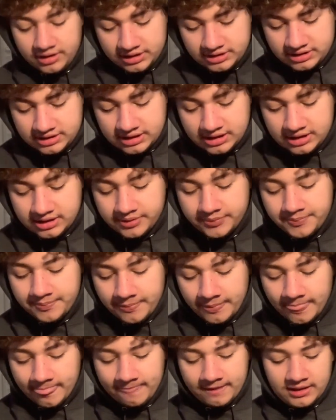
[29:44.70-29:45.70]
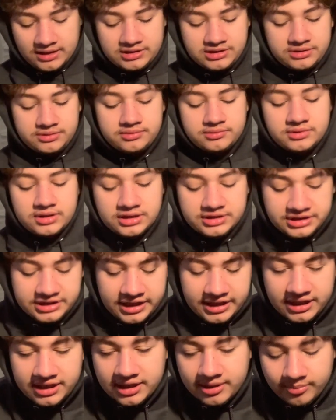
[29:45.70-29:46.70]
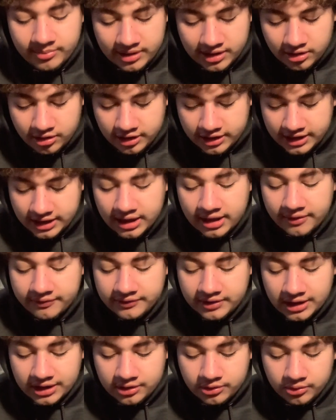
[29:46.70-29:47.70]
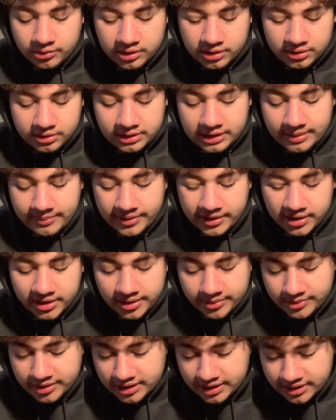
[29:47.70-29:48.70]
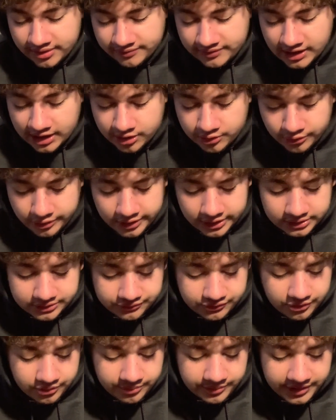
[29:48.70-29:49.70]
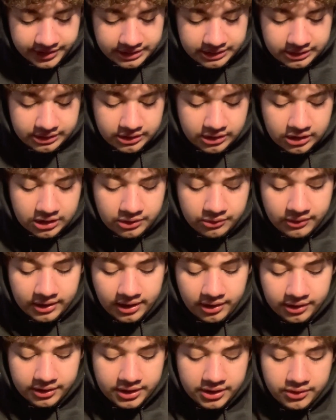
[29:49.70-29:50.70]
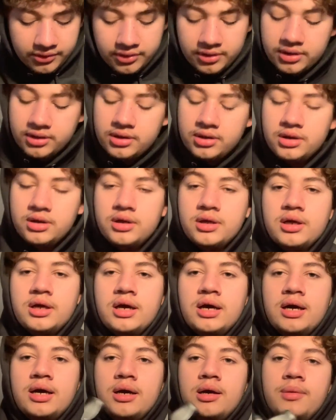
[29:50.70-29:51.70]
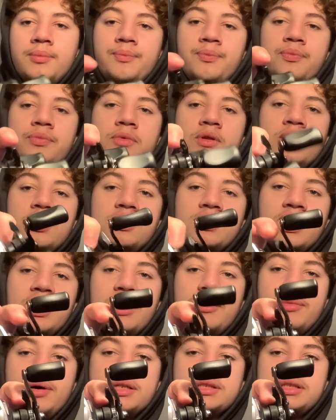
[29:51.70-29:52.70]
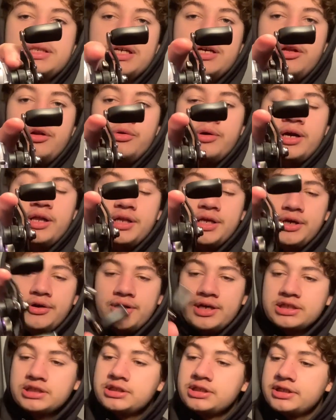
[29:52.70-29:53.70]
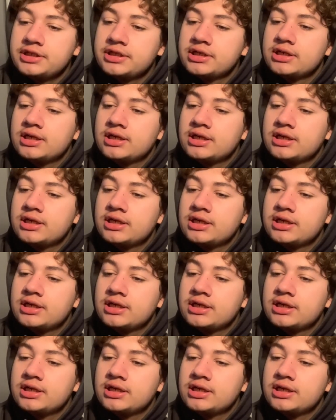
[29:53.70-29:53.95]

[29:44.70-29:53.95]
know. It's a JDM model I got off that my grandma got off Tackle Warehouse for me a while ago. They had them on sale a while ago actually.